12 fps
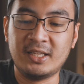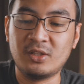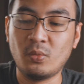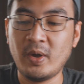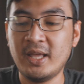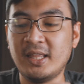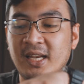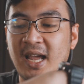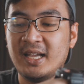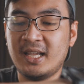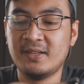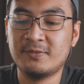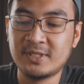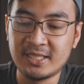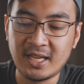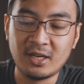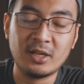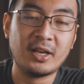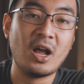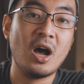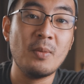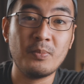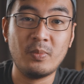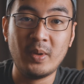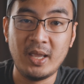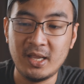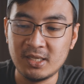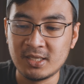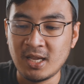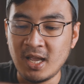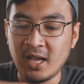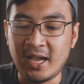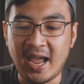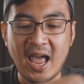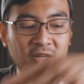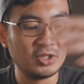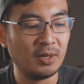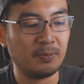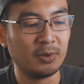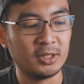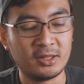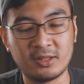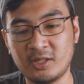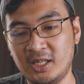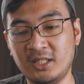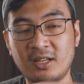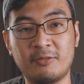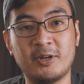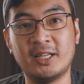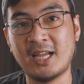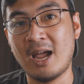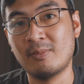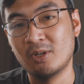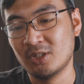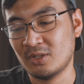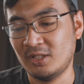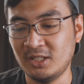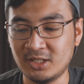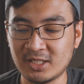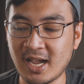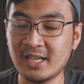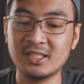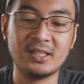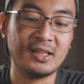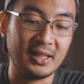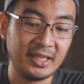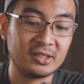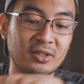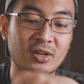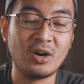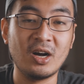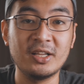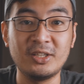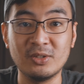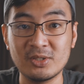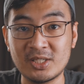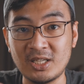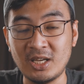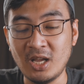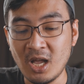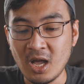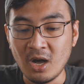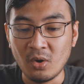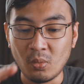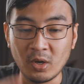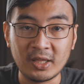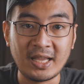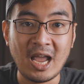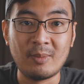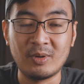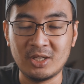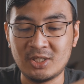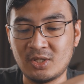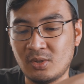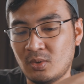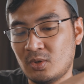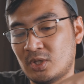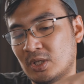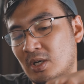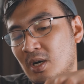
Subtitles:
And the way that I set it up is I actually put 3 different cameras on each side, and later on you'll see what cameras those